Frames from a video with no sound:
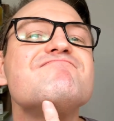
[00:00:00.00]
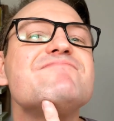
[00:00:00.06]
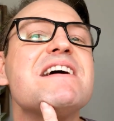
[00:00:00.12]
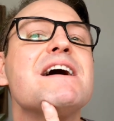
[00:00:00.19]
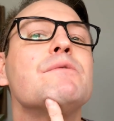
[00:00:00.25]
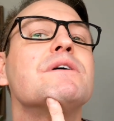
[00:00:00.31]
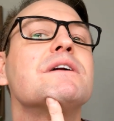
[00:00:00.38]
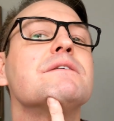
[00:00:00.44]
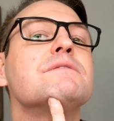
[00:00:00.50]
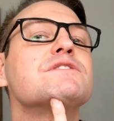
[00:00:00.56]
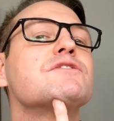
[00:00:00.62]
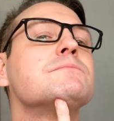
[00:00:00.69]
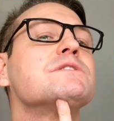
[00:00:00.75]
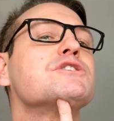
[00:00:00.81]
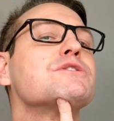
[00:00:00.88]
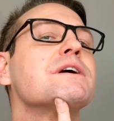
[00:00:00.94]
That one I was
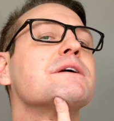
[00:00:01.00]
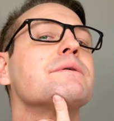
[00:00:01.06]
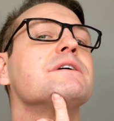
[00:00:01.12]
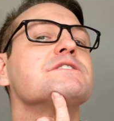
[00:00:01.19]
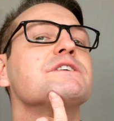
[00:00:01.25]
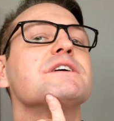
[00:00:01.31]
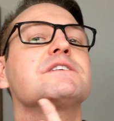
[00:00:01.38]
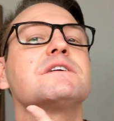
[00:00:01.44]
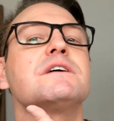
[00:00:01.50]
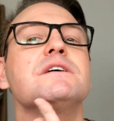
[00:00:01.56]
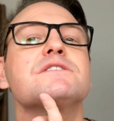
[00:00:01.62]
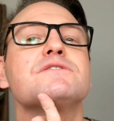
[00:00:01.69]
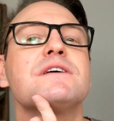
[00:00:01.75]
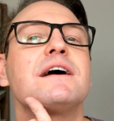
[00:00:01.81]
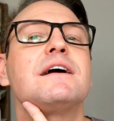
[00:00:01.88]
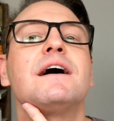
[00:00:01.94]
from a straight razor yesterday,
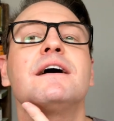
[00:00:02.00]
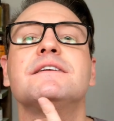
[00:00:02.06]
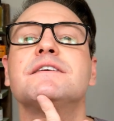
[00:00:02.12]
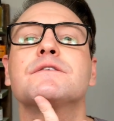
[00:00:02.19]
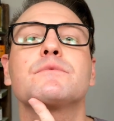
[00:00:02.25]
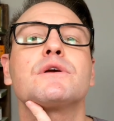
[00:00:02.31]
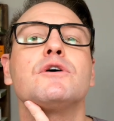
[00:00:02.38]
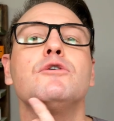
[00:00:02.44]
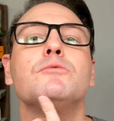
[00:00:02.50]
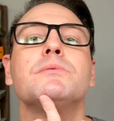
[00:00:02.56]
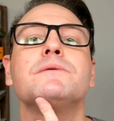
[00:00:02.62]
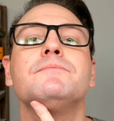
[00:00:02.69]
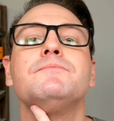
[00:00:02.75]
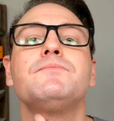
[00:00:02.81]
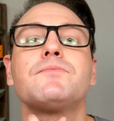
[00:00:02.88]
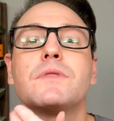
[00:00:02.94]
so that I didn't
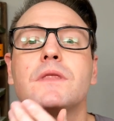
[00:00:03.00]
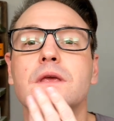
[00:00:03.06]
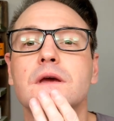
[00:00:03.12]
reopen.